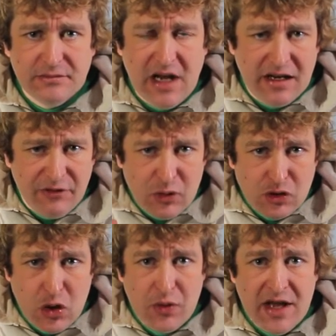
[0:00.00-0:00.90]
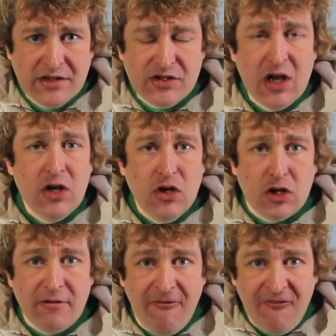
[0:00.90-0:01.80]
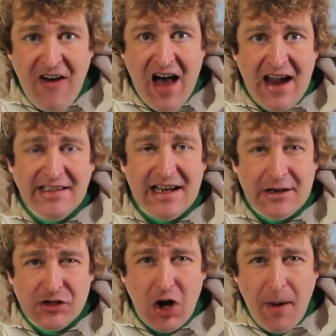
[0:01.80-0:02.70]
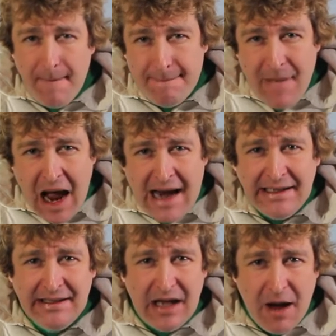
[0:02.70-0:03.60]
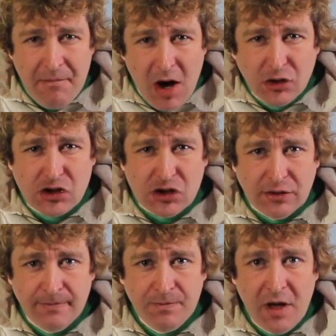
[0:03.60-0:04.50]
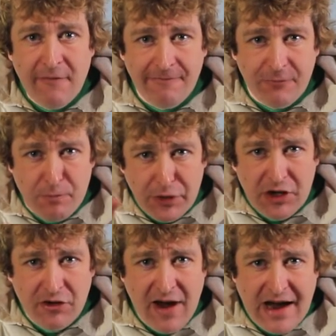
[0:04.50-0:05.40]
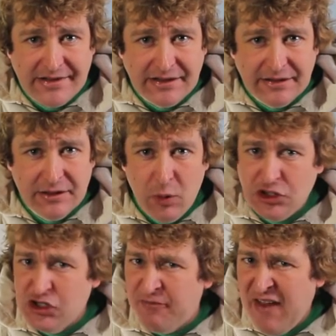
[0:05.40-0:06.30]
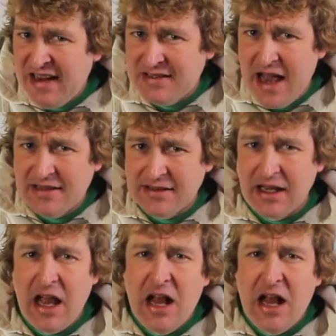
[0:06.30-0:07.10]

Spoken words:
And if you do this, you can find and start mining emotion, put in your acting, which is fantastic.